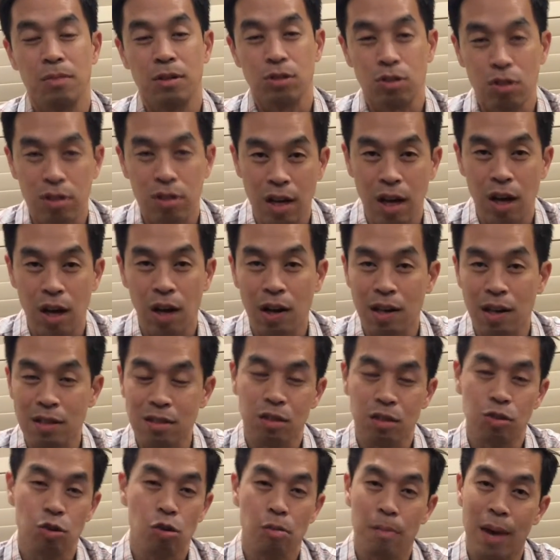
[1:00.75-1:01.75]
missionaries
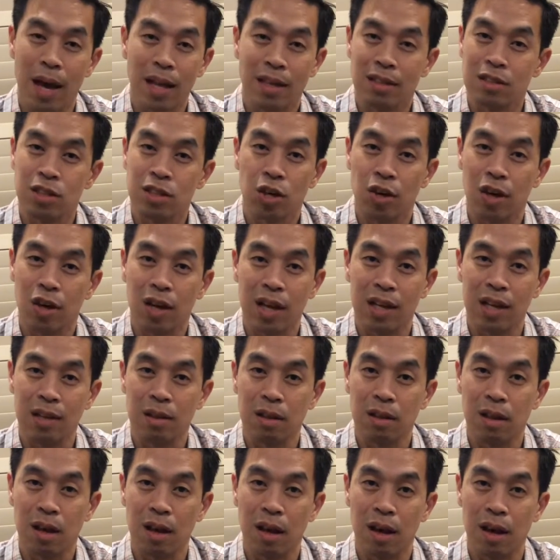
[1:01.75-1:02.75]
and humanitarian
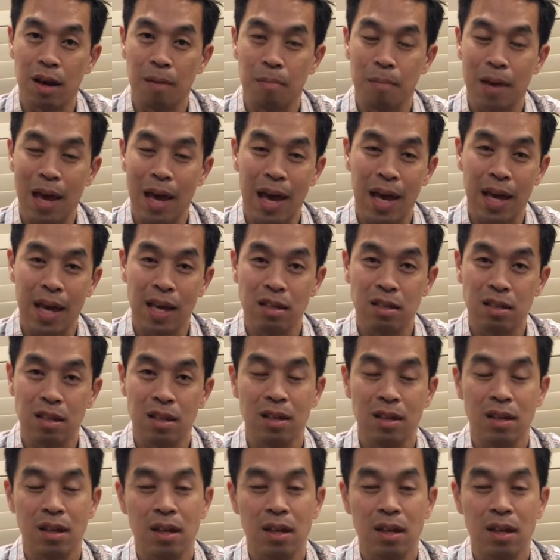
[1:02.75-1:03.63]
aid